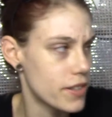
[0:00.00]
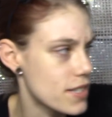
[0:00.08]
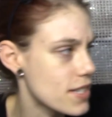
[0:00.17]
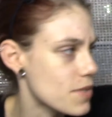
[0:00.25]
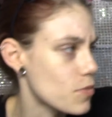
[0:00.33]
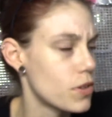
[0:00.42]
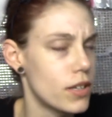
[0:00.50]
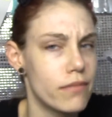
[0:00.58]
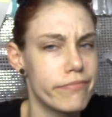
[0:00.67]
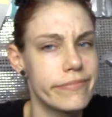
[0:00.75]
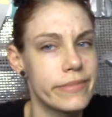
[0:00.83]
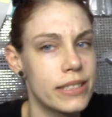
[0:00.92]
This is
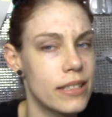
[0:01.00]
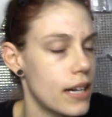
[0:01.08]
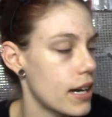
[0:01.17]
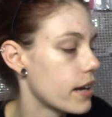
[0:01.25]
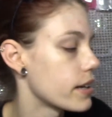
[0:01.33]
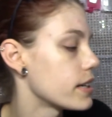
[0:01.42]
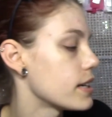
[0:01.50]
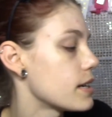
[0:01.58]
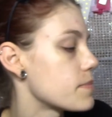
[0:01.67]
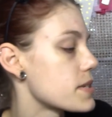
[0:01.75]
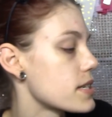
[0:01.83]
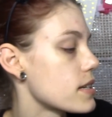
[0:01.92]
one I got in an
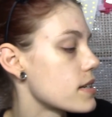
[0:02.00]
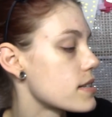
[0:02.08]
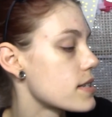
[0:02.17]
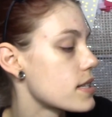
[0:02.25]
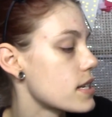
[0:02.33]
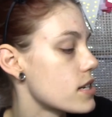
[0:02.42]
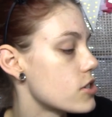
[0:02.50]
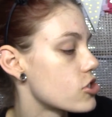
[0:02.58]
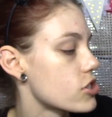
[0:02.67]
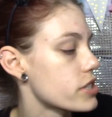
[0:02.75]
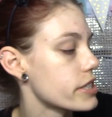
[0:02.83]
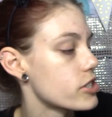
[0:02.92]
Ipsy. It's the
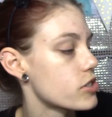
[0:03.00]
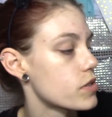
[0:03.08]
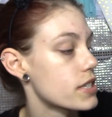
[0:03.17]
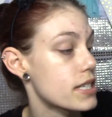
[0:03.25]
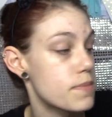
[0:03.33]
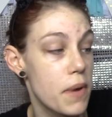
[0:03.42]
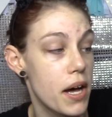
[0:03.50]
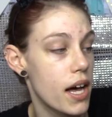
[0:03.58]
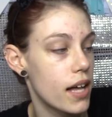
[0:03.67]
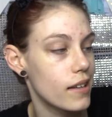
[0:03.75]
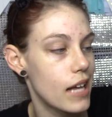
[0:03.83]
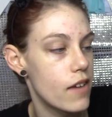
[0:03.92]
Jersey Shore
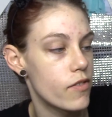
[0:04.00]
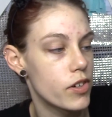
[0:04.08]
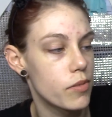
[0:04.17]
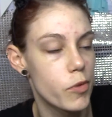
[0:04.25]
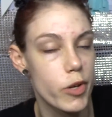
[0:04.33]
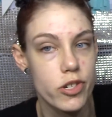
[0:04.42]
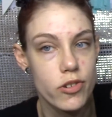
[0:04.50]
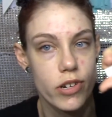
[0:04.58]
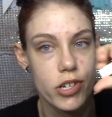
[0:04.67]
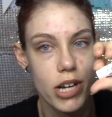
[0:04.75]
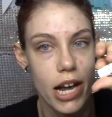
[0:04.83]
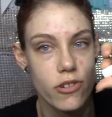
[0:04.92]
Spa Lavender Moisture
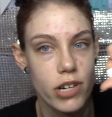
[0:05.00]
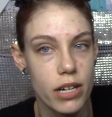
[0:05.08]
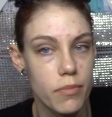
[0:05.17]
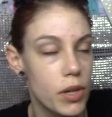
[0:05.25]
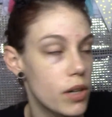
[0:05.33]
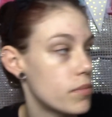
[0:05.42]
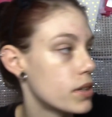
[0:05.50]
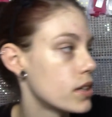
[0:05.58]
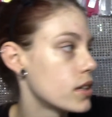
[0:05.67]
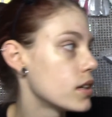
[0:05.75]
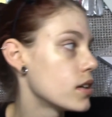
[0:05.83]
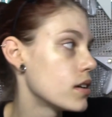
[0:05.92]
Rich Hydrating Balm.
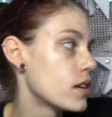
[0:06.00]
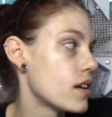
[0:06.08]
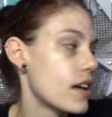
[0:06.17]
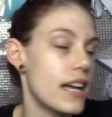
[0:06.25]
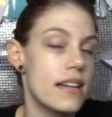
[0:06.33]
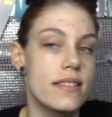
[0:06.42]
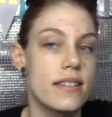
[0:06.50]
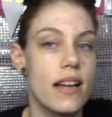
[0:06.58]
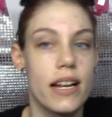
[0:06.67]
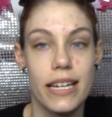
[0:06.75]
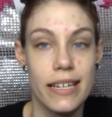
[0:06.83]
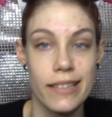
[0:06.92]
It's
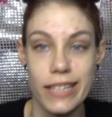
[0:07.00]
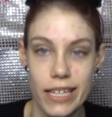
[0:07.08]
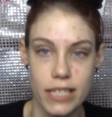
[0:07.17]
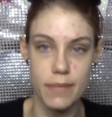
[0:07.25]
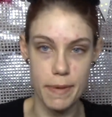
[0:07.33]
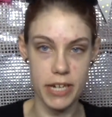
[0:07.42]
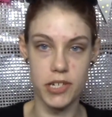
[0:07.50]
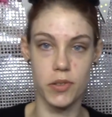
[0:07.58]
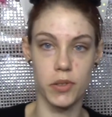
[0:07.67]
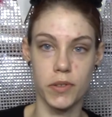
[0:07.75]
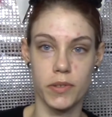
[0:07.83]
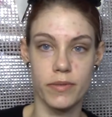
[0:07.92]
not anything
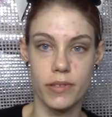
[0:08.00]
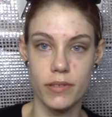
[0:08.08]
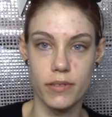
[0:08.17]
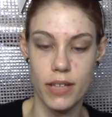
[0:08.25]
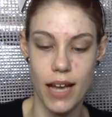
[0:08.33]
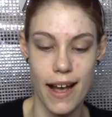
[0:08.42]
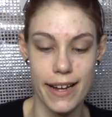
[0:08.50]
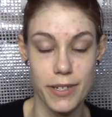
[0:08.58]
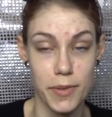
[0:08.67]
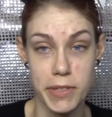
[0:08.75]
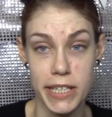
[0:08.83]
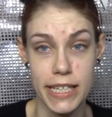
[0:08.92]
special. I
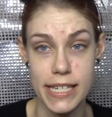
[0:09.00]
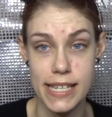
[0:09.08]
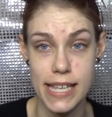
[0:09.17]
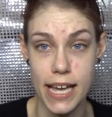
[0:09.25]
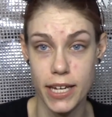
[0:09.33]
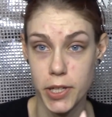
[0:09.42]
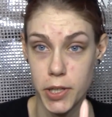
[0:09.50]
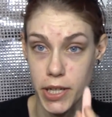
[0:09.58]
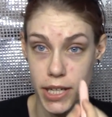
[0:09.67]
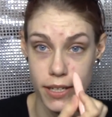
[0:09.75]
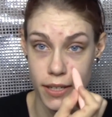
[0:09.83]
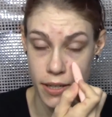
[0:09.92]
don't think it's that
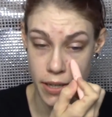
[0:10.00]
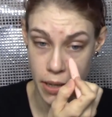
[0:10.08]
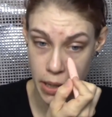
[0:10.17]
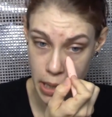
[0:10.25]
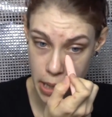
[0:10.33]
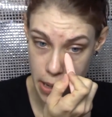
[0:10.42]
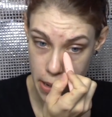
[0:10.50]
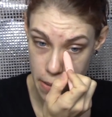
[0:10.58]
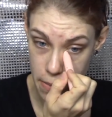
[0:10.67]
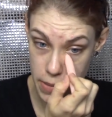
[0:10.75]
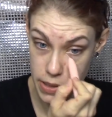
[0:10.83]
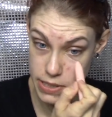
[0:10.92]
good.
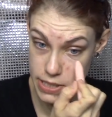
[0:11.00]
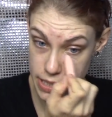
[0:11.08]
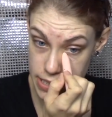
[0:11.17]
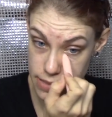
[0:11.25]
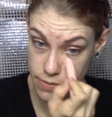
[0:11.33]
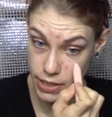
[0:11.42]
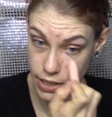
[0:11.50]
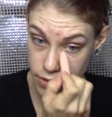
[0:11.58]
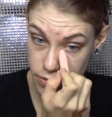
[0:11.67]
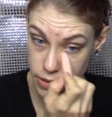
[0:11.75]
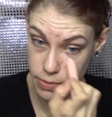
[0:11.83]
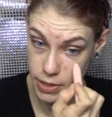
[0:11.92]
It's not something I would
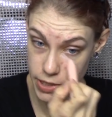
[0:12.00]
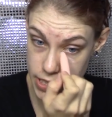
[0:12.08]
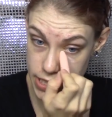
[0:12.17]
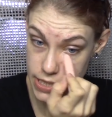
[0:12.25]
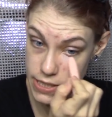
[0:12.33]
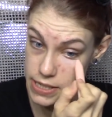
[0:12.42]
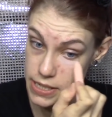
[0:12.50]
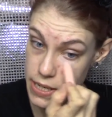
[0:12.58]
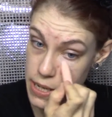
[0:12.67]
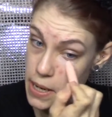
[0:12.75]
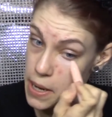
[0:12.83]
repurchase.